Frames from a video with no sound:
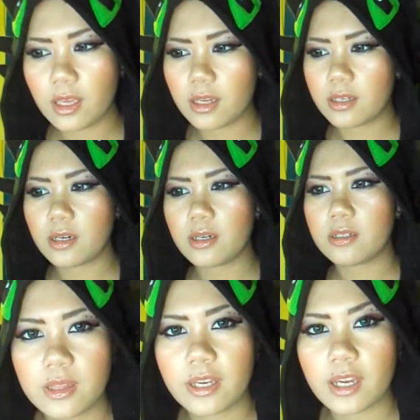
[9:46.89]
and
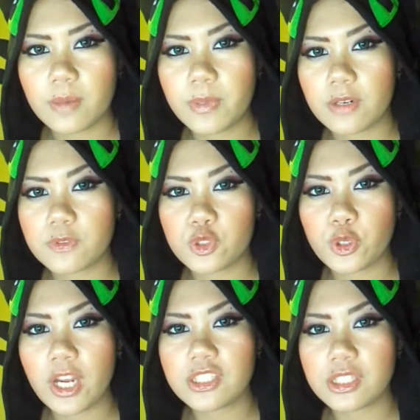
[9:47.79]
like a bit of
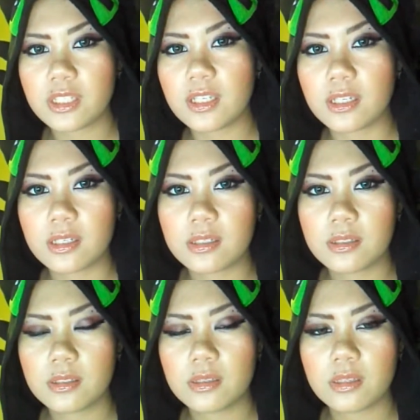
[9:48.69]
tragedy.
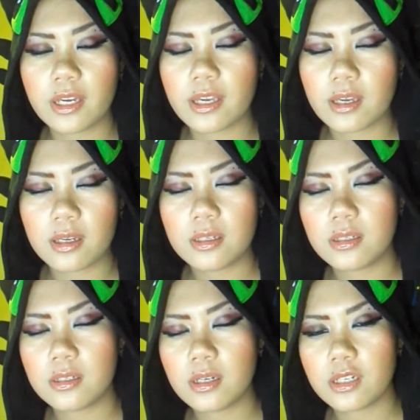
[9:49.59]
Like
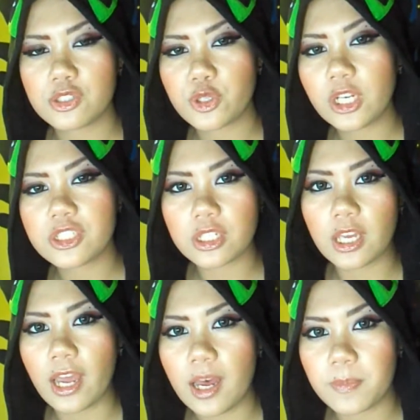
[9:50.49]
a
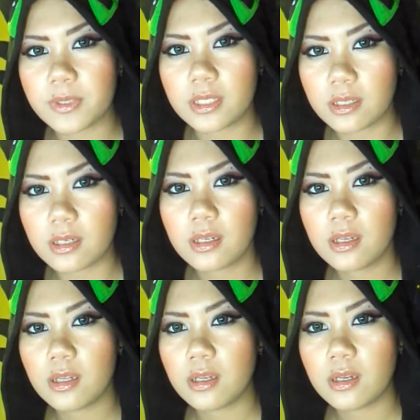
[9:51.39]
tragedy happened
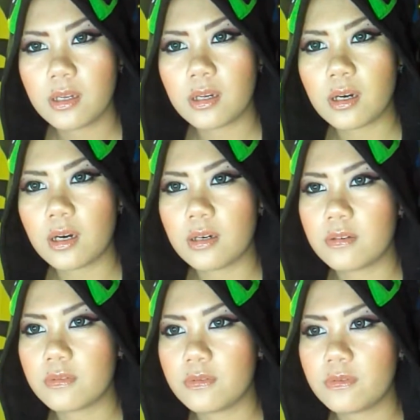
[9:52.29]

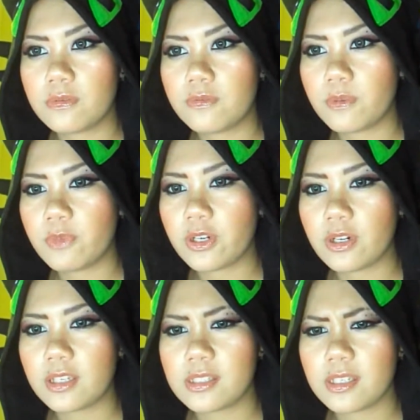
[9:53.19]
uh, from year
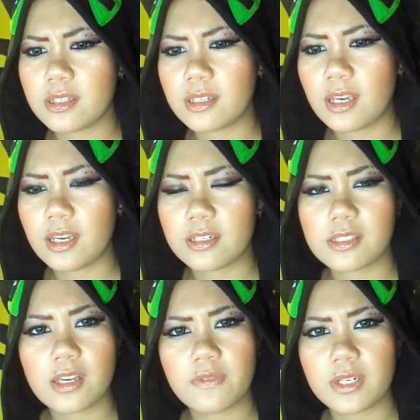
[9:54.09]
nineteen
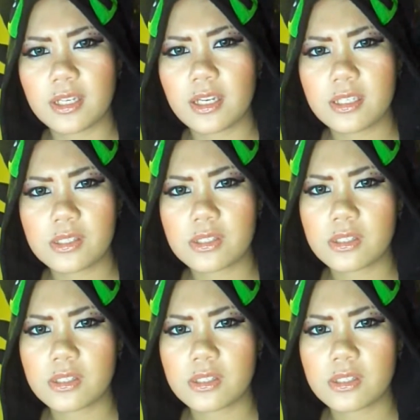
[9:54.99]
eighty-seven, I guess,